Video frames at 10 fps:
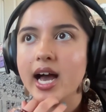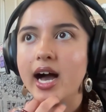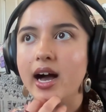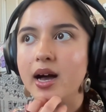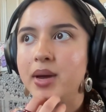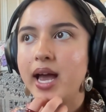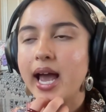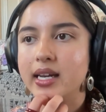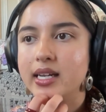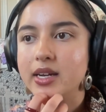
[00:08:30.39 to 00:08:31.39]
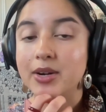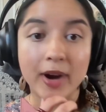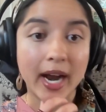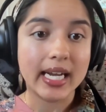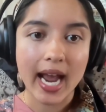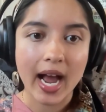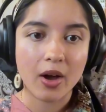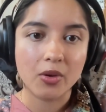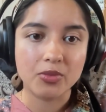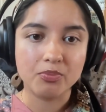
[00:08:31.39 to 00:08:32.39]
And right now,